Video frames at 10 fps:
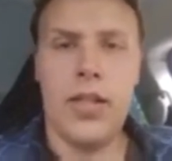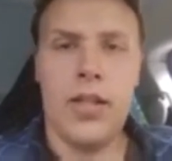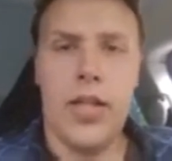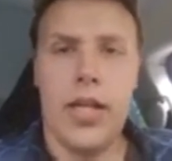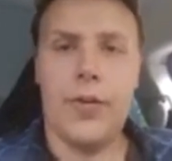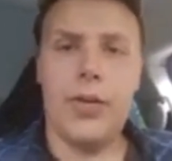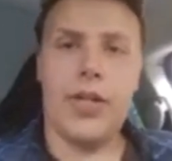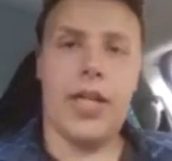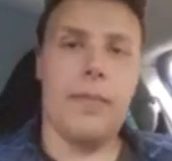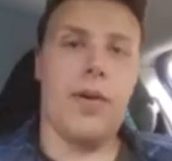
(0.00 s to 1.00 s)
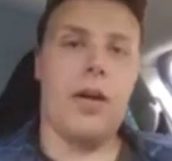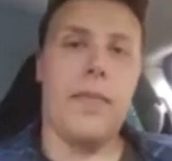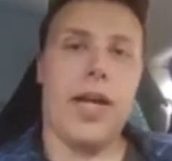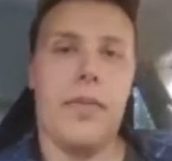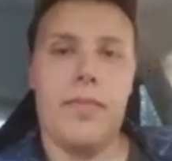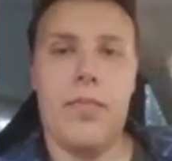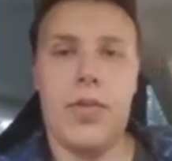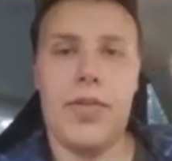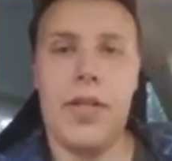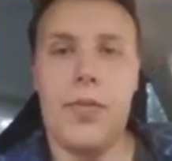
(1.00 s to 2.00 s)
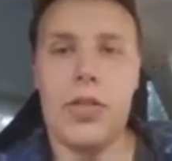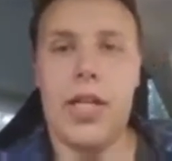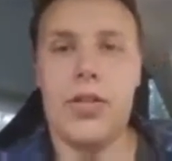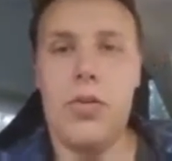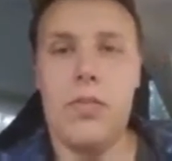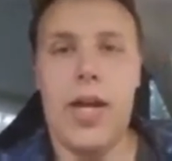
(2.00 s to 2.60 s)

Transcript: And if we look at a bar magnet, we see if we take two